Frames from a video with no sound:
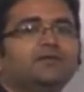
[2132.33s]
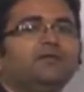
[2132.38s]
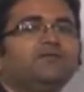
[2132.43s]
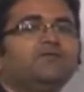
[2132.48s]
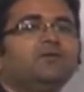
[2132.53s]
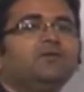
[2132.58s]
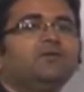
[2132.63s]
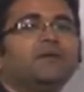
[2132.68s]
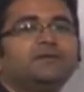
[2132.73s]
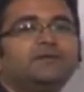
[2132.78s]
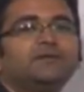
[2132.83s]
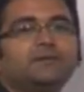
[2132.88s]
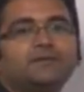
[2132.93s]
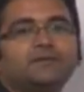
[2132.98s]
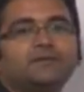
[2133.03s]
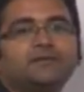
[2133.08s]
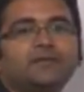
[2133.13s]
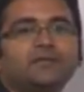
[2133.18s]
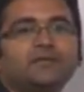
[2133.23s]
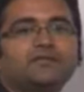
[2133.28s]
Sri from
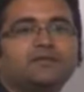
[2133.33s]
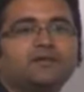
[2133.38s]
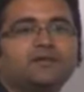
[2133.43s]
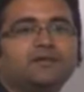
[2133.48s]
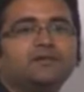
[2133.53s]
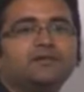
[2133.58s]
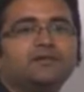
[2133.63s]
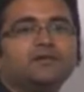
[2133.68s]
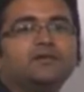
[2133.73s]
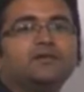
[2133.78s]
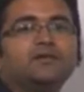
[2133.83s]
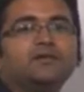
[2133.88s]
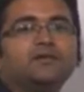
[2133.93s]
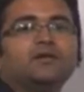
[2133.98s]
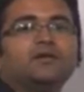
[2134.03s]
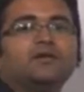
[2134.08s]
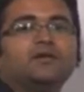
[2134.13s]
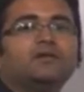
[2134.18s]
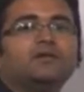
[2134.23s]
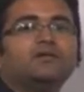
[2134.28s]
Hyderabad is asking,
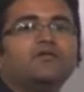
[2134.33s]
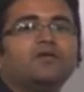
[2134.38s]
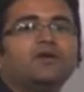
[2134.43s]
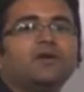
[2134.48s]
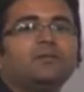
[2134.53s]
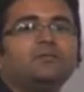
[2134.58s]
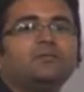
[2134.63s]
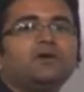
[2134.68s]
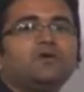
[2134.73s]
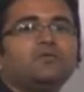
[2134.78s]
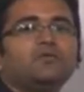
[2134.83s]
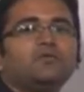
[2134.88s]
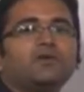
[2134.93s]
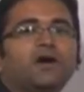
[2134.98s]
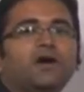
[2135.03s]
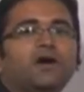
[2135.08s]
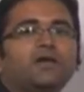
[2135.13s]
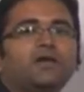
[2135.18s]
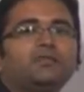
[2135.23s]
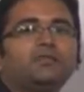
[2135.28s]
sir, what I mean
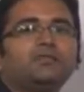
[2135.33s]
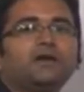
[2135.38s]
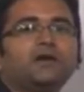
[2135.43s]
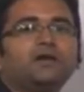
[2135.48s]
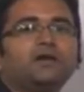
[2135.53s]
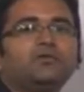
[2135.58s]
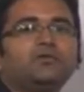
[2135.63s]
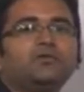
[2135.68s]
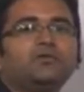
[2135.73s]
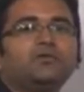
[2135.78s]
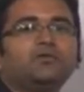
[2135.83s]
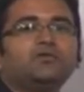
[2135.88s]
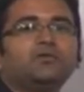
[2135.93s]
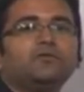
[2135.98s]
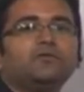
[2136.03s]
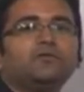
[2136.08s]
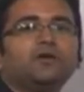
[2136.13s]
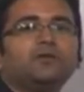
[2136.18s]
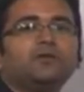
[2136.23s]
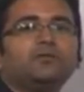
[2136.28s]
to ask at n equal to
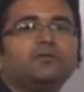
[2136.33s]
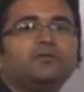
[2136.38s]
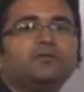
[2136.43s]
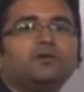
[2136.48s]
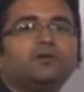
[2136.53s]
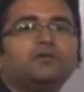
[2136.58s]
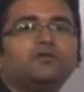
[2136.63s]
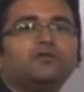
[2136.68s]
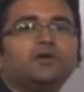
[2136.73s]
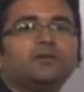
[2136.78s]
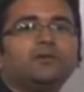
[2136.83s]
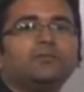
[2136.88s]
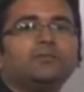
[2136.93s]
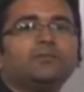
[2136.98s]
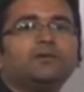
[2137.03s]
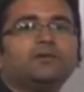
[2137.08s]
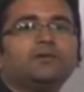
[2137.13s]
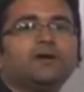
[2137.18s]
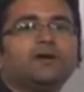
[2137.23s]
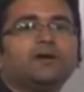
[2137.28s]
0, whatever does not
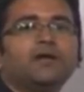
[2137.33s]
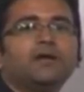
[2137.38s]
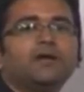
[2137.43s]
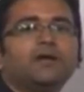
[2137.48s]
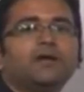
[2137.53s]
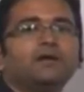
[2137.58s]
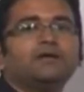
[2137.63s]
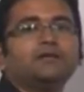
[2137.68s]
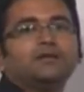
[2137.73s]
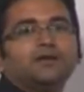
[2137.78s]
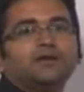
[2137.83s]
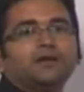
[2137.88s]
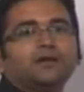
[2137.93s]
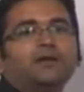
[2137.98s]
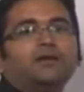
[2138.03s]
represent delta n.